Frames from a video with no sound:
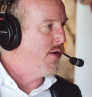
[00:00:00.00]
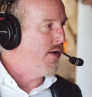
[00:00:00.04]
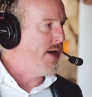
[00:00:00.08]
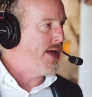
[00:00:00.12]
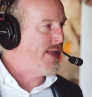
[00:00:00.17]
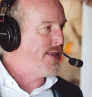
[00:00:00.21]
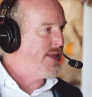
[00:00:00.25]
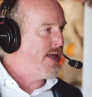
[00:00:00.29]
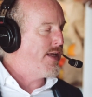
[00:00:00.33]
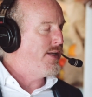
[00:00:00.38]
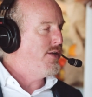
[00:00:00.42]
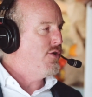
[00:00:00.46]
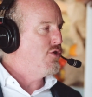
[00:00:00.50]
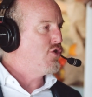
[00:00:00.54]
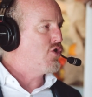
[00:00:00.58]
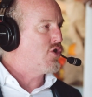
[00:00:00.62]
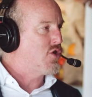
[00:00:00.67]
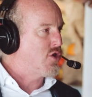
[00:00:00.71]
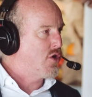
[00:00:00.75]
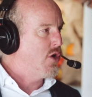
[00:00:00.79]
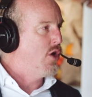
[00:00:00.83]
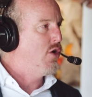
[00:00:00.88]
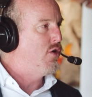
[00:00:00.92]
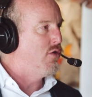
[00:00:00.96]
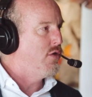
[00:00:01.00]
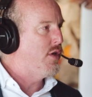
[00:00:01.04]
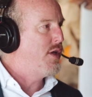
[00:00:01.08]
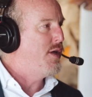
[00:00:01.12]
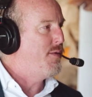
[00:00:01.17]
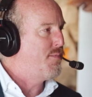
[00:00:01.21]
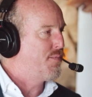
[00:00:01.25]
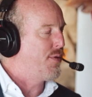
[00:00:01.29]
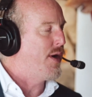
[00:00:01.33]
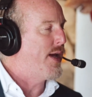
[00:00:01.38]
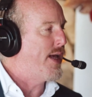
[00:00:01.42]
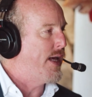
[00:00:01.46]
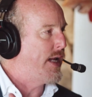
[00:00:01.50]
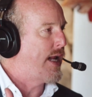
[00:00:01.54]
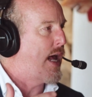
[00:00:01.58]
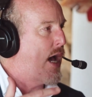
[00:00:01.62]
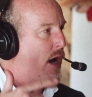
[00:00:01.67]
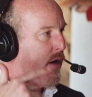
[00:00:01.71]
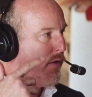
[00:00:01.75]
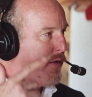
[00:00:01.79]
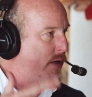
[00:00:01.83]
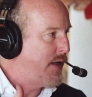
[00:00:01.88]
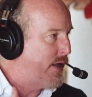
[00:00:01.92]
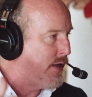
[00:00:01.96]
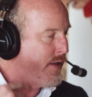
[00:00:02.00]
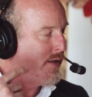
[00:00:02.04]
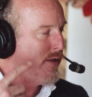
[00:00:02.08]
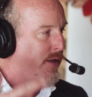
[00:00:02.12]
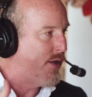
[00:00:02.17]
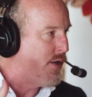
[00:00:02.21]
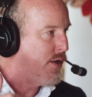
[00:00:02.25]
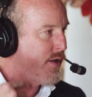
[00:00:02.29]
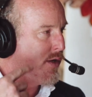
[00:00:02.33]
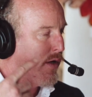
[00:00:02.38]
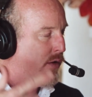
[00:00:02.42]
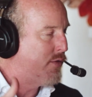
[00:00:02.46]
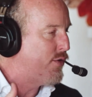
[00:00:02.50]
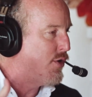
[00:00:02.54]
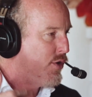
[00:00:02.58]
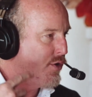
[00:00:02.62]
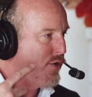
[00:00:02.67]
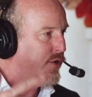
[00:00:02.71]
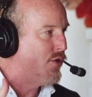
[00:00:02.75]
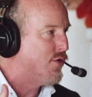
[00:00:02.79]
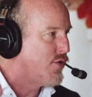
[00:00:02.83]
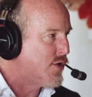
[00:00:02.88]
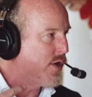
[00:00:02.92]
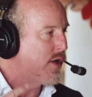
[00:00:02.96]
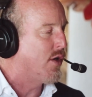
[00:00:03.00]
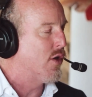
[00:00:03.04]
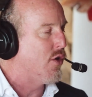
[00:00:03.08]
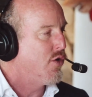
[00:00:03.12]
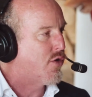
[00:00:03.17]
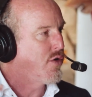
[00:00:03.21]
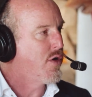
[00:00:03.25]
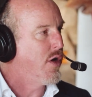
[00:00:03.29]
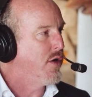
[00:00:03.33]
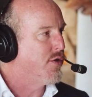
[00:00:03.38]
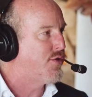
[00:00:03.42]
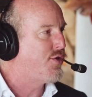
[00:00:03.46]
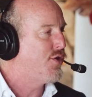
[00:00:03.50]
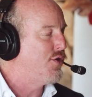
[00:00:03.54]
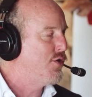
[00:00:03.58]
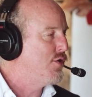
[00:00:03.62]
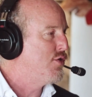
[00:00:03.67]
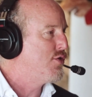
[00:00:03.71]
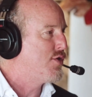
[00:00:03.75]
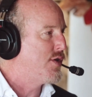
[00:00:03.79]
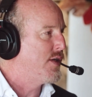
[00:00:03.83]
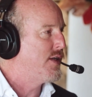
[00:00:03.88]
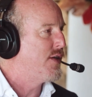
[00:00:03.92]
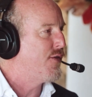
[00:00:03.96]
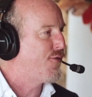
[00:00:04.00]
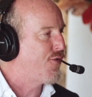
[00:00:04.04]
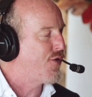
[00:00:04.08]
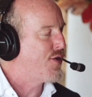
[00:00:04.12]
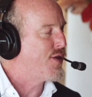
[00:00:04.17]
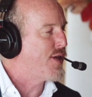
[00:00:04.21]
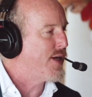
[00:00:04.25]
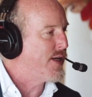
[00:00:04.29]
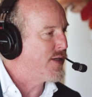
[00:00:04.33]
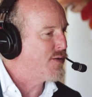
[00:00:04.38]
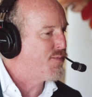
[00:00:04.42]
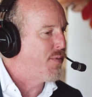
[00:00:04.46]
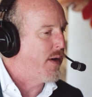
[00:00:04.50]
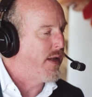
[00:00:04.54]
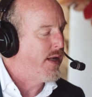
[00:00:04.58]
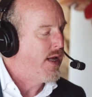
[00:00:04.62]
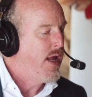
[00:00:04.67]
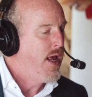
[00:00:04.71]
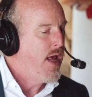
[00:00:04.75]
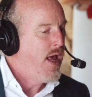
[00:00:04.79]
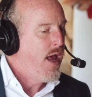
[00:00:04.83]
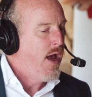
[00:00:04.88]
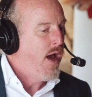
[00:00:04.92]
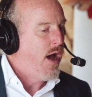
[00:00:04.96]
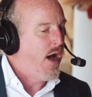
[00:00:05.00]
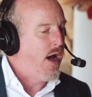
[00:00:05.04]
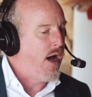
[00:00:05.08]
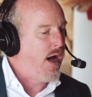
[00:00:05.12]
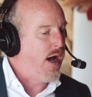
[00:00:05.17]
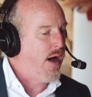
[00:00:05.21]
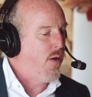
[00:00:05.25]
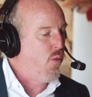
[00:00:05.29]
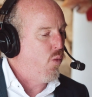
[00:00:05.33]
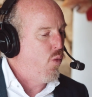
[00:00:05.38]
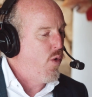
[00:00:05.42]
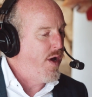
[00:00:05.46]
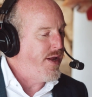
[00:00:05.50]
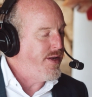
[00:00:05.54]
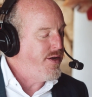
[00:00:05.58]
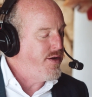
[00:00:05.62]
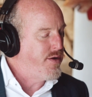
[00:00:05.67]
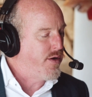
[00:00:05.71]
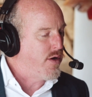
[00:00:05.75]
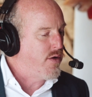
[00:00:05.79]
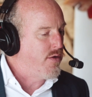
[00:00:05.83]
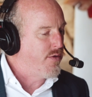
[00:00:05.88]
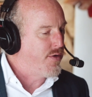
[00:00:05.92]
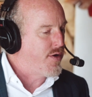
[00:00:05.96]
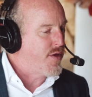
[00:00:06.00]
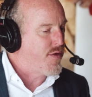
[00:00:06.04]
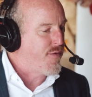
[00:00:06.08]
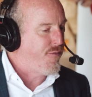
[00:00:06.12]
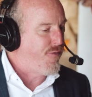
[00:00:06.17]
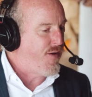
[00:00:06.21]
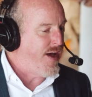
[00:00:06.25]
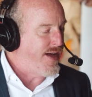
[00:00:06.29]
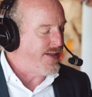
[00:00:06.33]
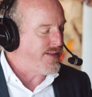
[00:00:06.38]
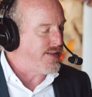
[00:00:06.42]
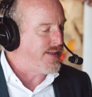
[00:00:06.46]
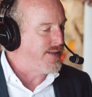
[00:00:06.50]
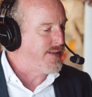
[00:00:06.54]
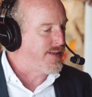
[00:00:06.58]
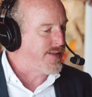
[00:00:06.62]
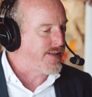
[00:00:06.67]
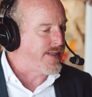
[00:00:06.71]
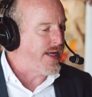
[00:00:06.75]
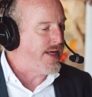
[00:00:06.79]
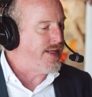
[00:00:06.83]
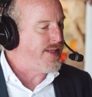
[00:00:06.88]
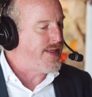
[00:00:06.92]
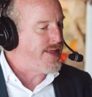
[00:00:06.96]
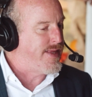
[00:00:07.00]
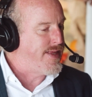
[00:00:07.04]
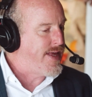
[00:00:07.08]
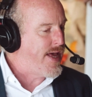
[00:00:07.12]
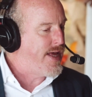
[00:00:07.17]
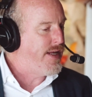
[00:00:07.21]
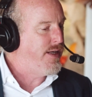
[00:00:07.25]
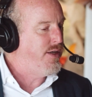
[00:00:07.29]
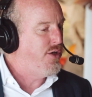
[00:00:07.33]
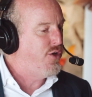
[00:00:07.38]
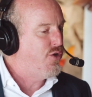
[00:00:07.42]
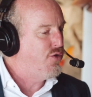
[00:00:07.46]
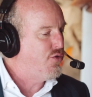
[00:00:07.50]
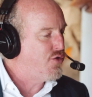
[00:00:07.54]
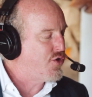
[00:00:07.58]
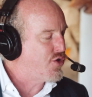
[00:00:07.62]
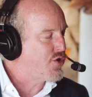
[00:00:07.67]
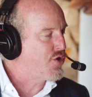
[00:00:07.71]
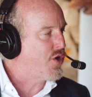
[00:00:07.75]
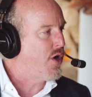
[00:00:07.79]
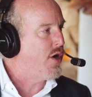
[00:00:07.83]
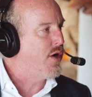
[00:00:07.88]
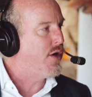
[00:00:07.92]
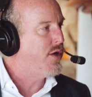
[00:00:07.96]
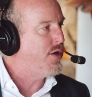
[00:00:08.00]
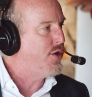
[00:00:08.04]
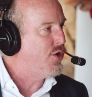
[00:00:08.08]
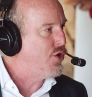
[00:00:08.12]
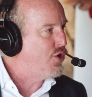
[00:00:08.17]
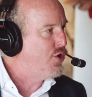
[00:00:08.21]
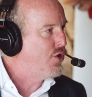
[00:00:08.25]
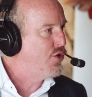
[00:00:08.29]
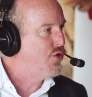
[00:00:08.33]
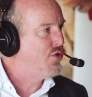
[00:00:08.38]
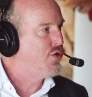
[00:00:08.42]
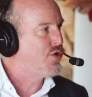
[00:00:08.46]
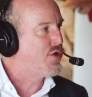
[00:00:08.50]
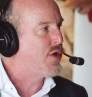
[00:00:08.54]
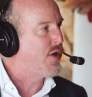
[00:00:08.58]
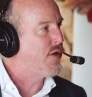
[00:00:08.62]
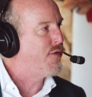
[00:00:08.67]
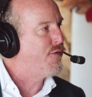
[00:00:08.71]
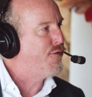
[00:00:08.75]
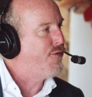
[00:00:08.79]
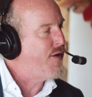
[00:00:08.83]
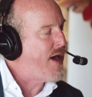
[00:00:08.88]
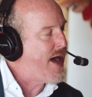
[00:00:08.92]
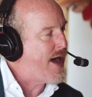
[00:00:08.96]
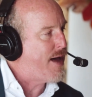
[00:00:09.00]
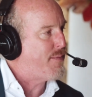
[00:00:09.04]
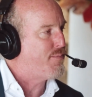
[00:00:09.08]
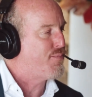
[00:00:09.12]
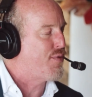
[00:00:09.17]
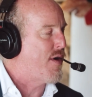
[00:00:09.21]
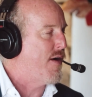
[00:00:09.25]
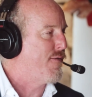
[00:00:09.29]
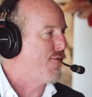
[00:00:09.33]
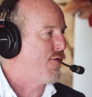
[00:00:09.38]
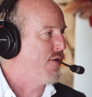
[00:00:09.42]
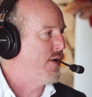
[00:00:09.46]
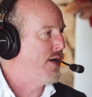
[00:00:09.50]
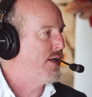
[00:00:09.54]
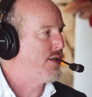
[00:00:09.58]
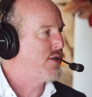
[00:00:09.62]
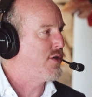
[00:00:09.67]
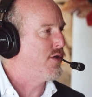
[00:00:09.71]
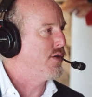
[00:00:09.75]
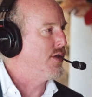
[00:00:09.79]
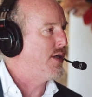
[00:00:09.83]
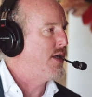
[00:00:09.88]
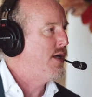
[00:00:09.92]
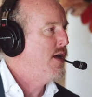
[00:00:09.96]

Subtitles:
And then you slowly bring it out and, you're using glucose, you're using different things. But when you go into the fasted state, then you start using fat preferentially.